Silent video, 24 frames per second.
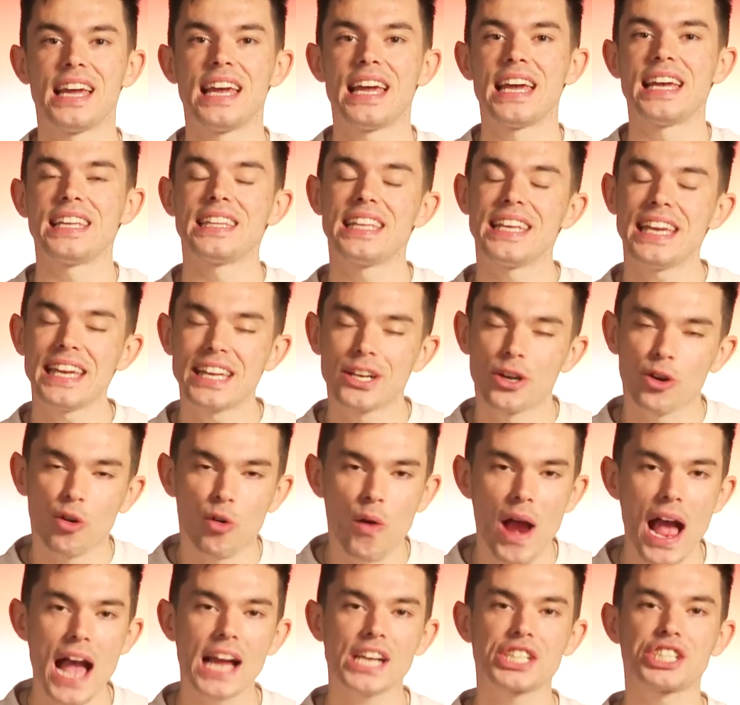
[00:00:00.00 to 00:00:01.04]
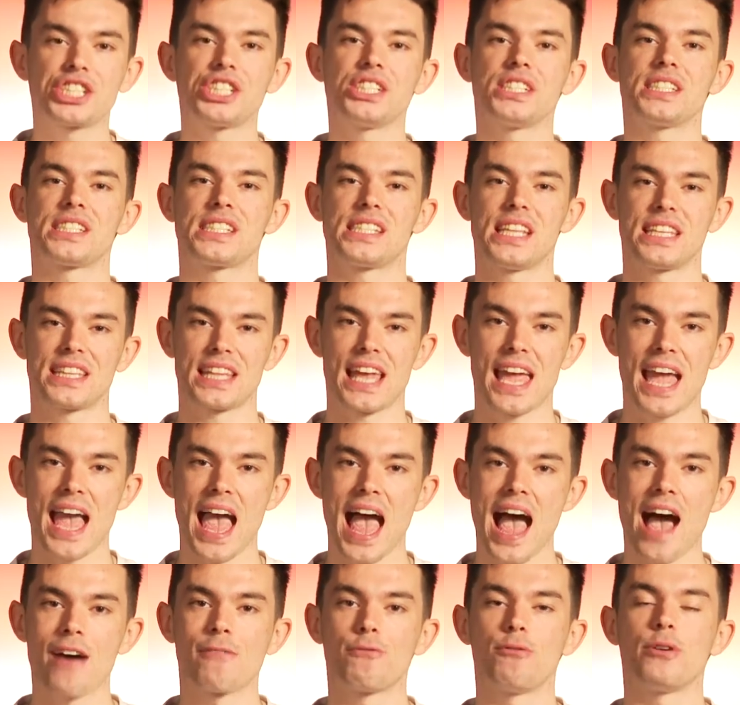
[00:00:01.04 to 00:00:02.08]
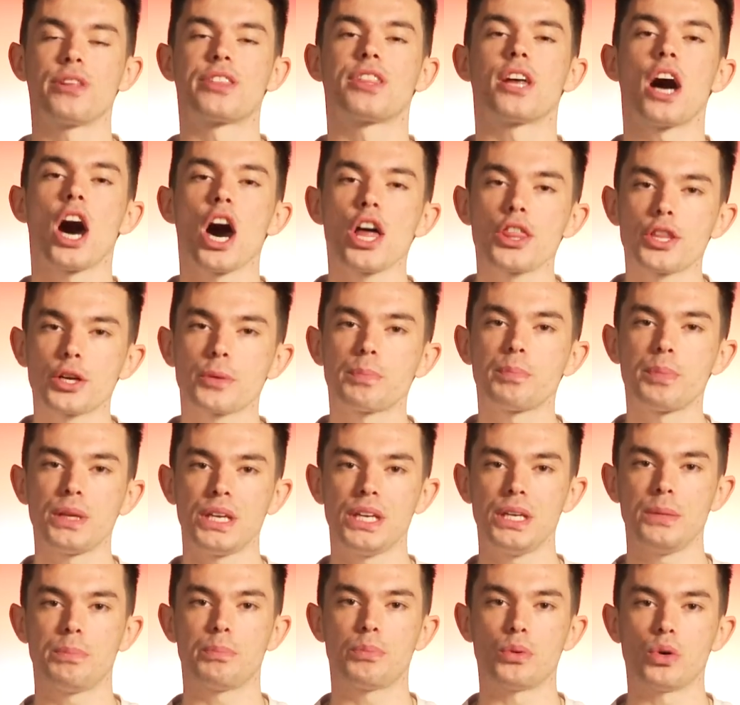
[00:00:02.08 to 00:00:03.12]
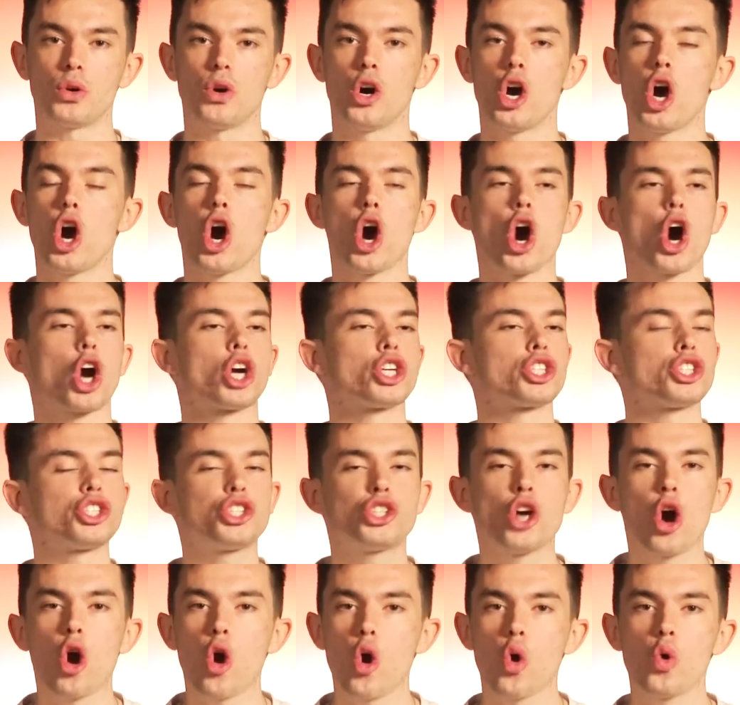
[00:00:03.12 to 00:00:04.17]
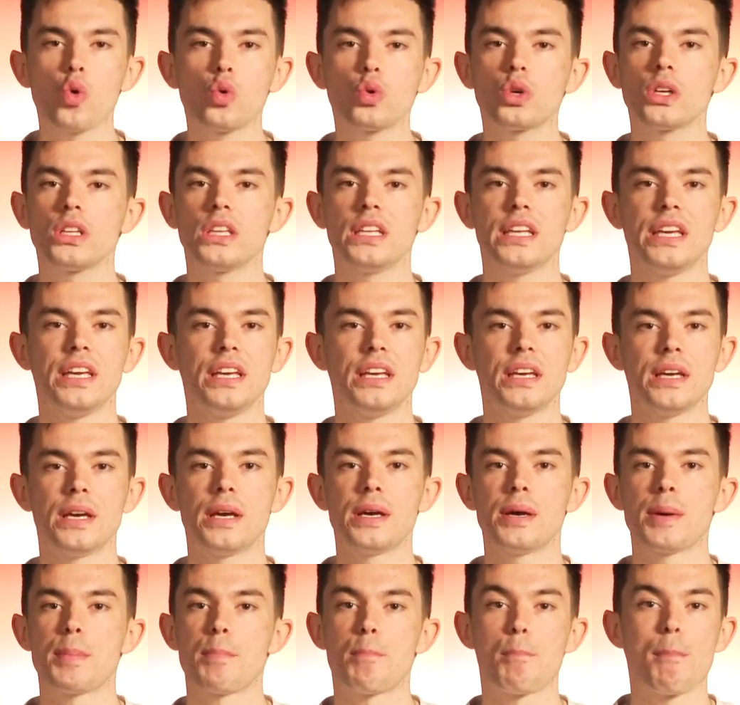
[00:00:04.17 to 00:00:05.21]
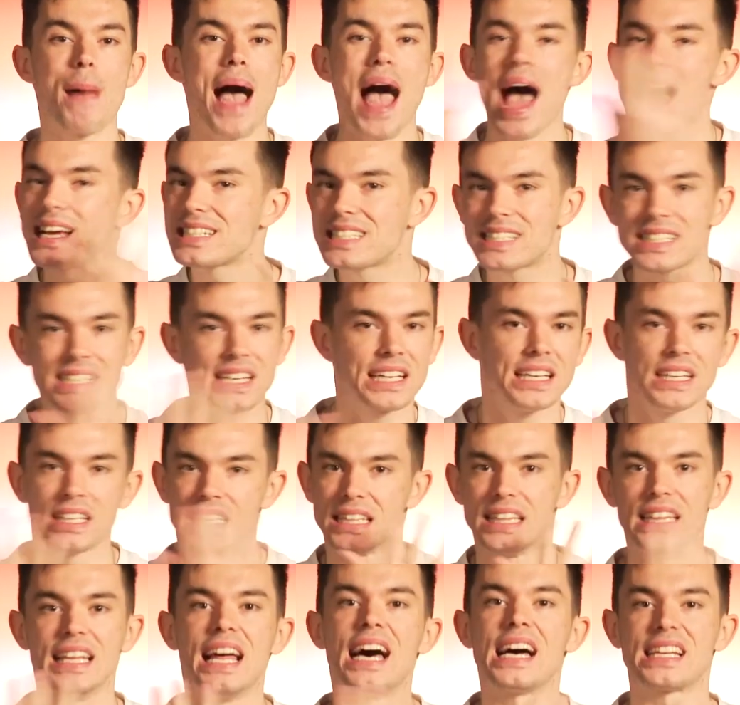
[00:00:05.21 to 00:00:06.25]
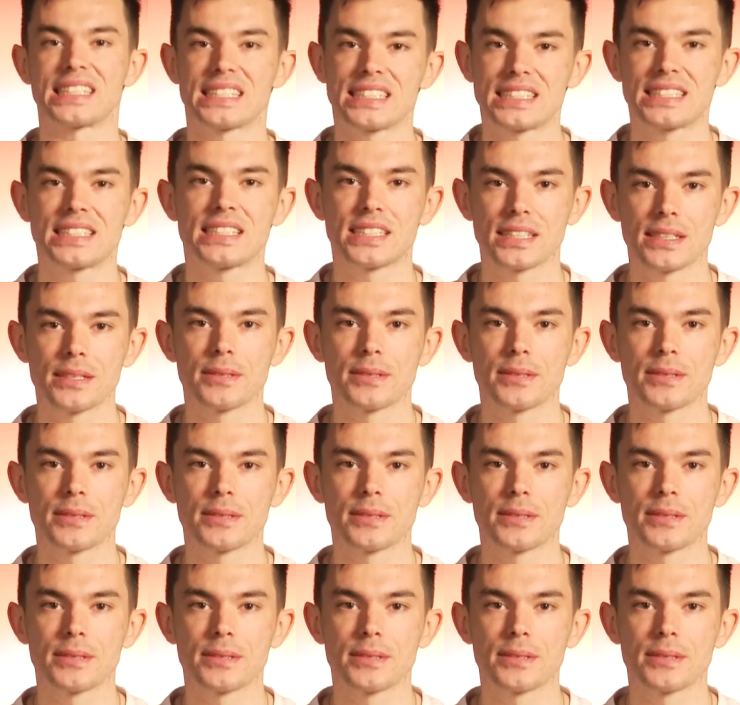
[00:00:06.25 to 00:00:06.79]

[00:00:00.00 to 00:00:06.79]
and the interactions that they have with other people are totally maskless.